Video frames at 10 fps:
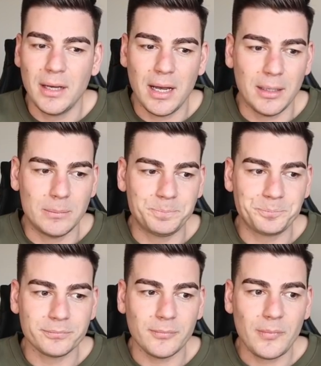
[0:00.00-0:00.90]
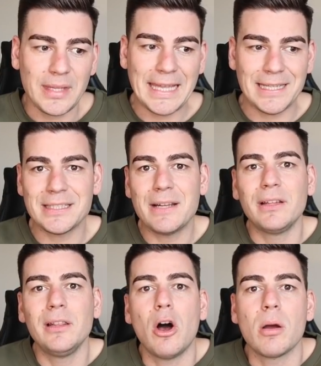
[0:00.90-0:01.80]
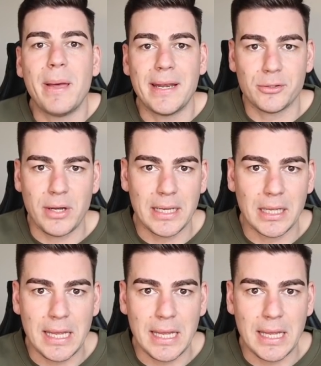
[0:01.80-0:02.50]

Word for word: Um, he doesn't have a long penetrating